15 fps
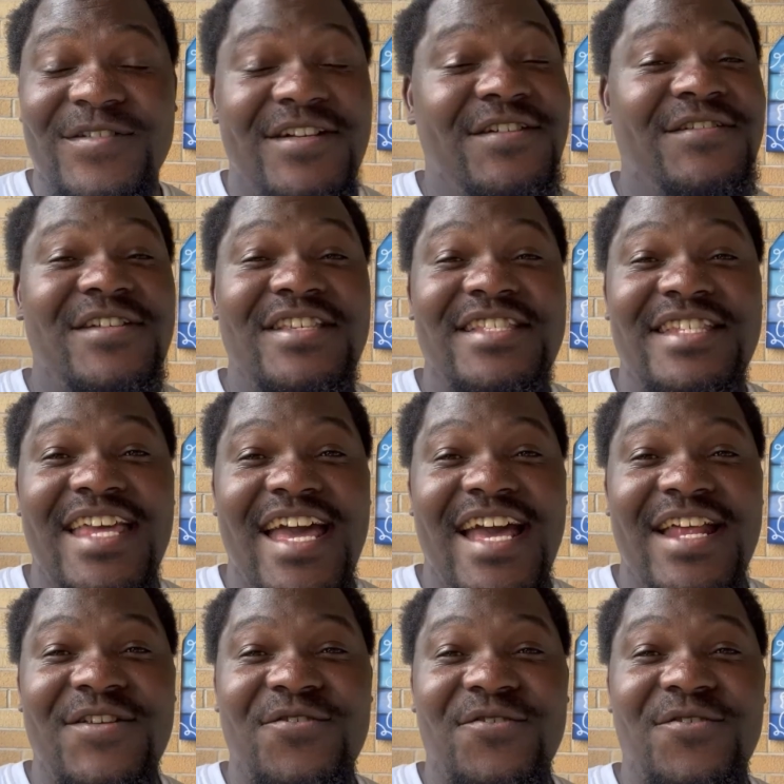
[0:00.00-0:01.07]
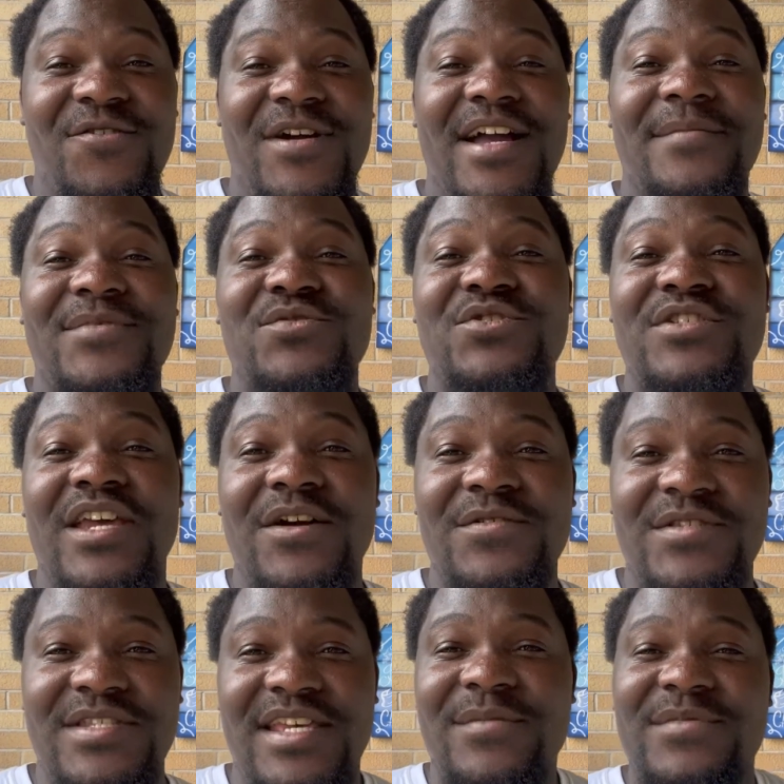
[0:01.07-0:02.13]
Cristiano, come to
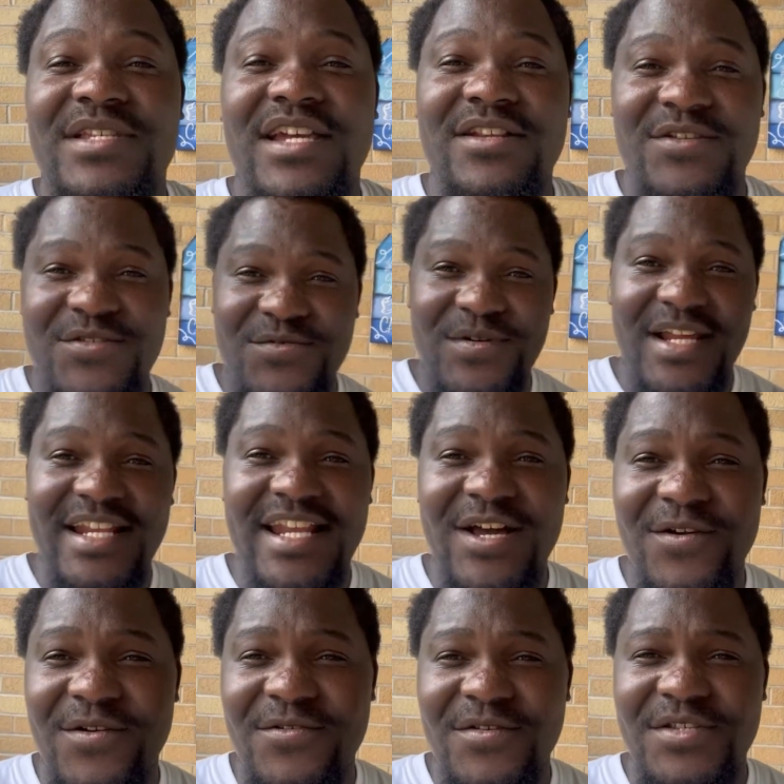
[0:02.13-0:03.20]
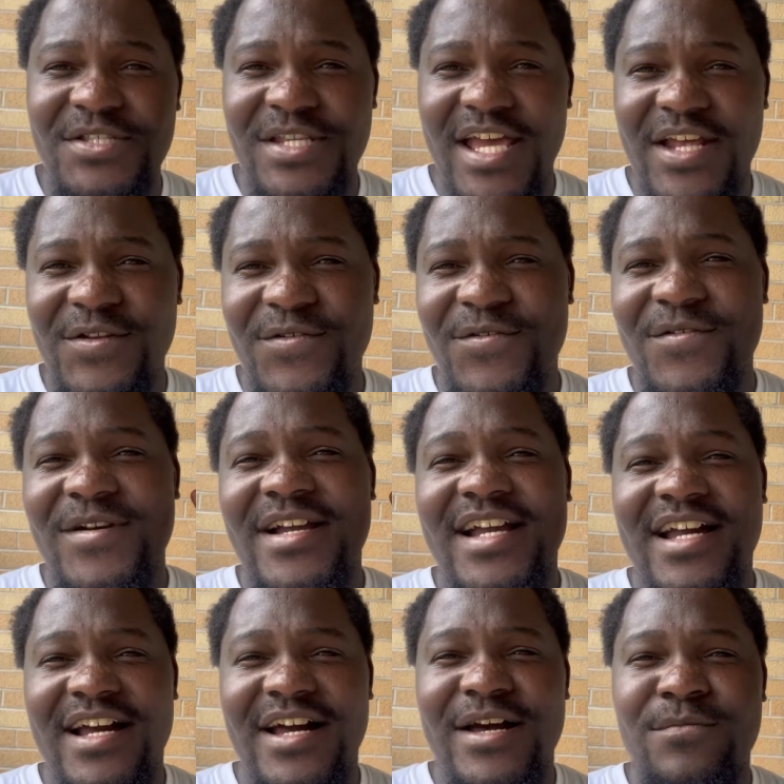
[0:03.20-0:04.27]
Chelsea. I'm telling you right now, Cristiano,
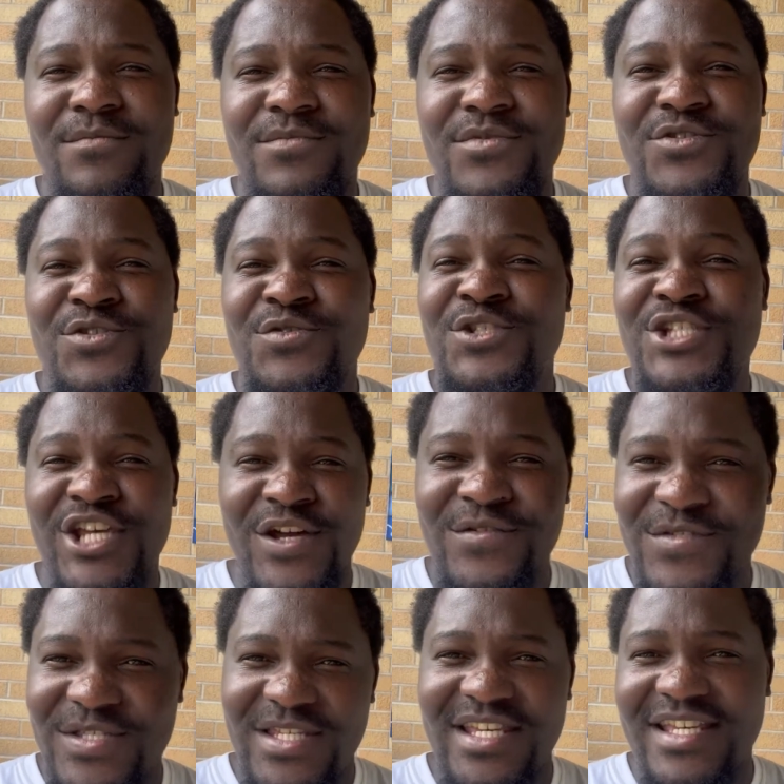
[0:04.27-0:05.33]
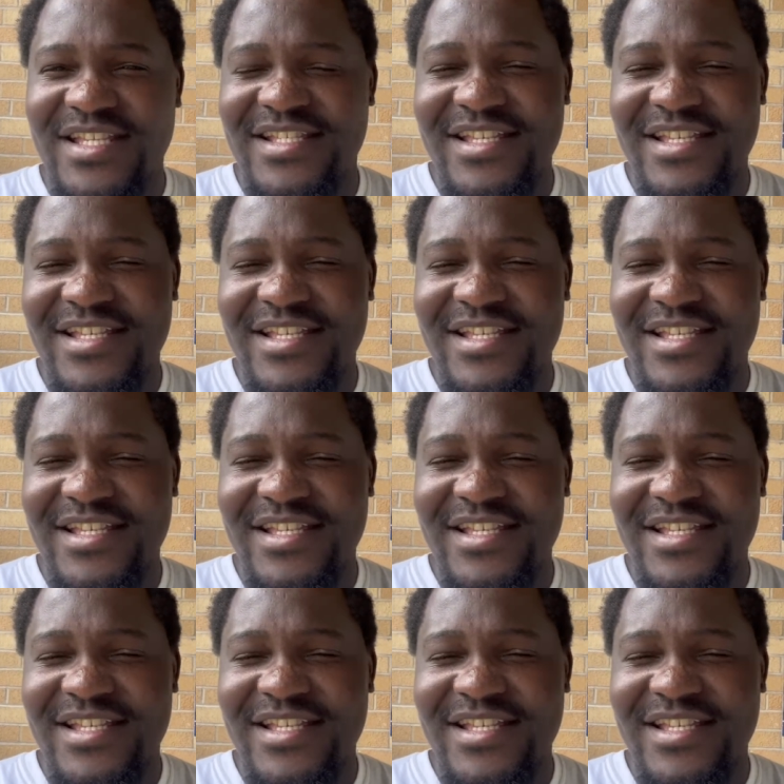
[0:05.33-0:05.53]
come to Chelsea